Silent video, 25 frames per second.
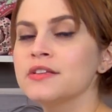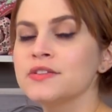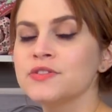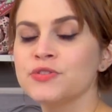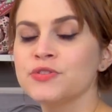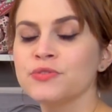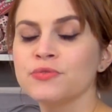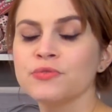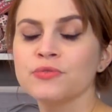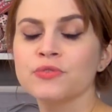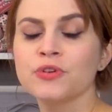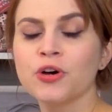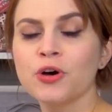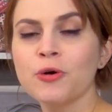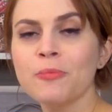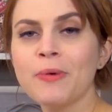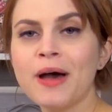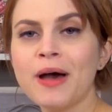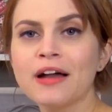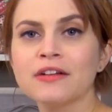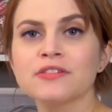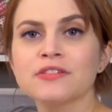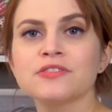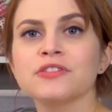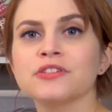To go
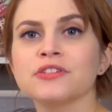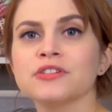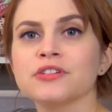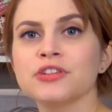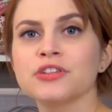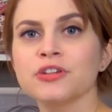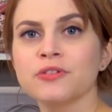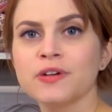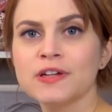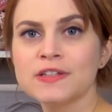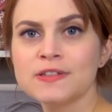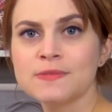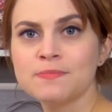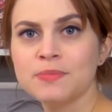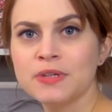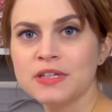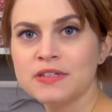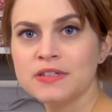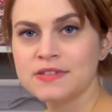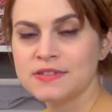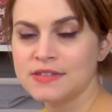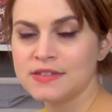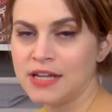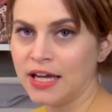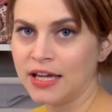back to your
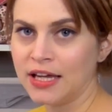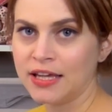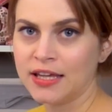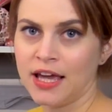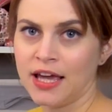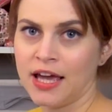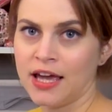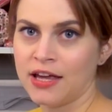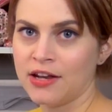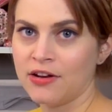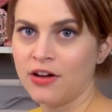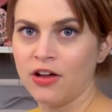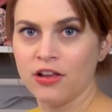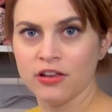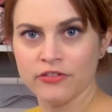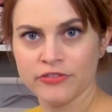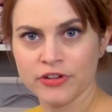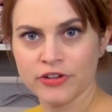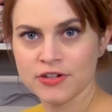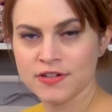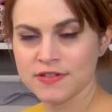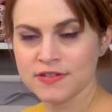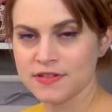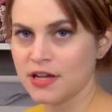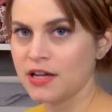USB stick and all of
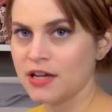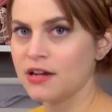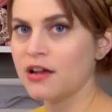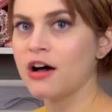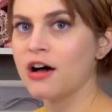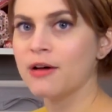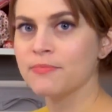your design